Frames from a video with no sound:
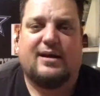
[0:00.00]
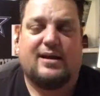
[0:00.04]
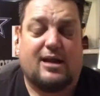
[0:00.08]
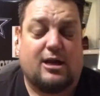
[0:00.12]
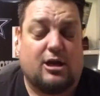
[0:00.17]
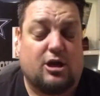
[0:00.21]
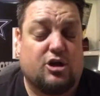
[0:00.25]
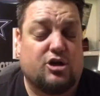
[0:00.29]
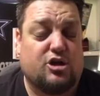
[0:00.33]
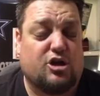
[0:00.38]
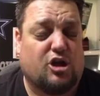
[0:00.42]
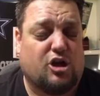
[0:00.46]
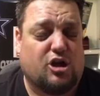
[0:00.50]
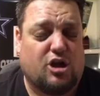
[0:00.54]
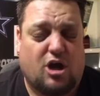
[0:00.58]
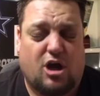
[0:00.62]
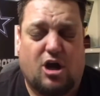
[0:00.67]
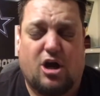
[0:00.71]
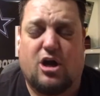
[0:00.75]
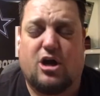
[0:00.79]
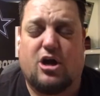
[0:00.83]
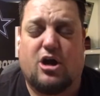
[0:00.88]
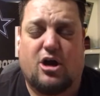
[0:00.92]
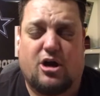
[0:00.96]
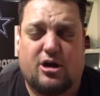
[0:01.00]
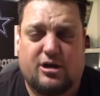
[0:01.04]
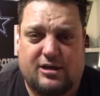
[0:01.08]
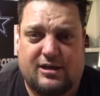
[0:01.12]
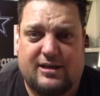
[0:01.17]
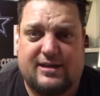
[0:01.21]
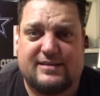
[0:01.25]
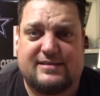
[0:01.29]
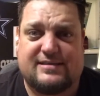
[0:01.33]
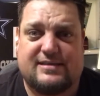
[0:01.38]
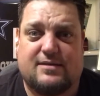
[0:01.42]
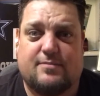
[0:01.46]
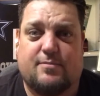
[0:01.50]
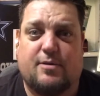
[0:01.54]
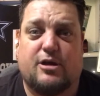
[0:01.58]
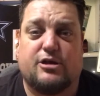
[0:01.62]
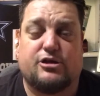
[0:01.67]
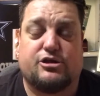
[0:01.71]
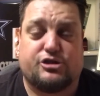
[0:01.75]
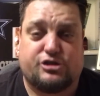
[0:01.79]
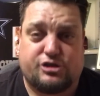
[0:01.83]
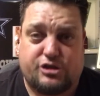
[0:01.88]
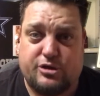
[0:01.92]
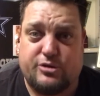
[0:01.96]
And I learned a long, hard lesson
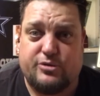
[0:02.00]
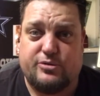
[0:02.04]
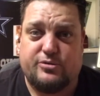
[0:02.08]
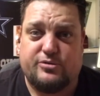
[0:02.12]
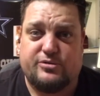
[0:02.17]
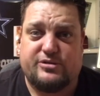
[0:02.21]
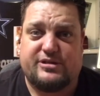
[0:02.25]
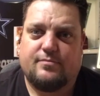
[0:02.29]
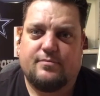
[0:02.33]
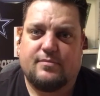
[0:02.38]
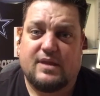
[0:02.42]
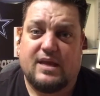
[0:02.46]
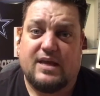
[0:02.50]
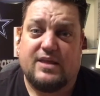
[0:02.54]
about shoes